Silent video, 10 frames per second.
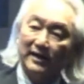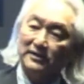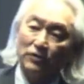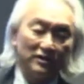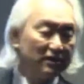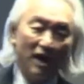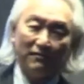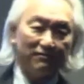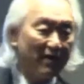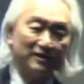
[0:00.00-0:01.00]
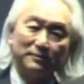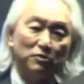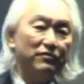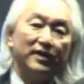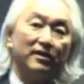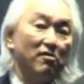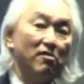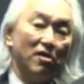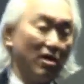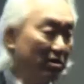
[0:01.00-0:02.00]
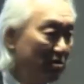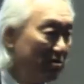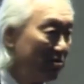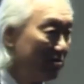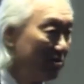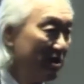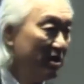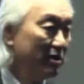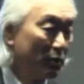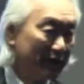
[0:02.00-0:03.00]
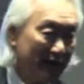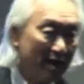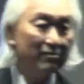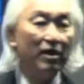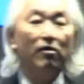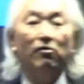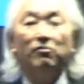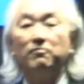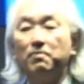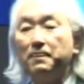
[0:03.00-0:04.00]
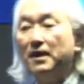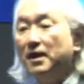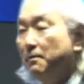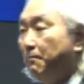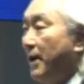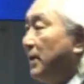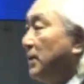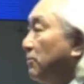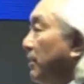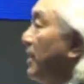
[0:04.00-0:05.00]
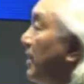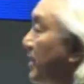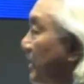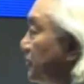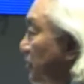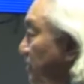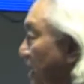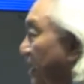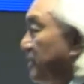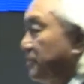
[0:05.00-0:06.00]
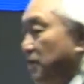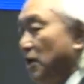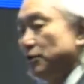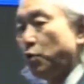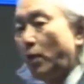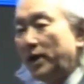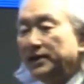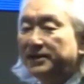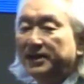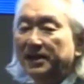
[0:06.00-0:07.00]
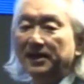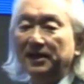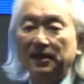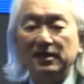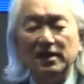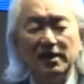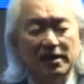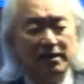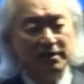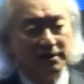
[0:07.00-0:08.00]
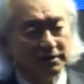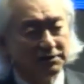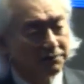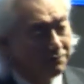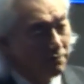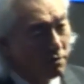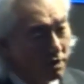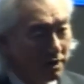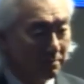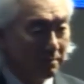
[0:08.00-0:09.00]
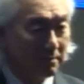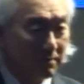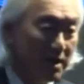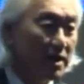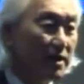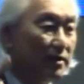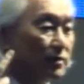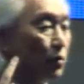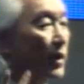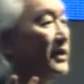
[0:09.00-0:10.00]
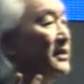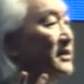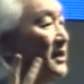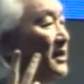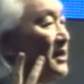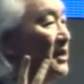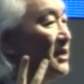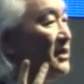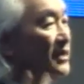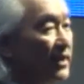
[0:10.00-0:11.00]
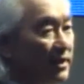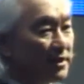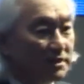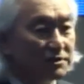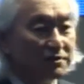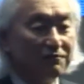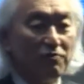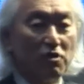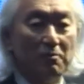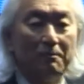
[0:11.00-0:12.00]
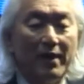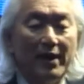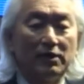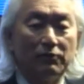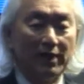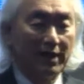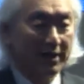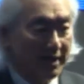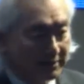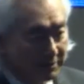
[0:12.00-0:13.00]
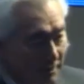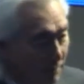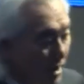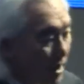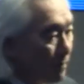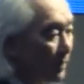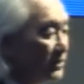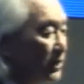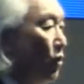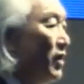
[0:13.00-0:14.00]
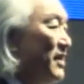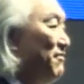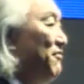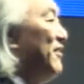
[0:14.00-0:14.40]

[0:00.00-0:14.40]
cancer is not fast moving at all. We now know pancreatic cancer takes 20 years to form. 20 years to form pancreatic cancer but you only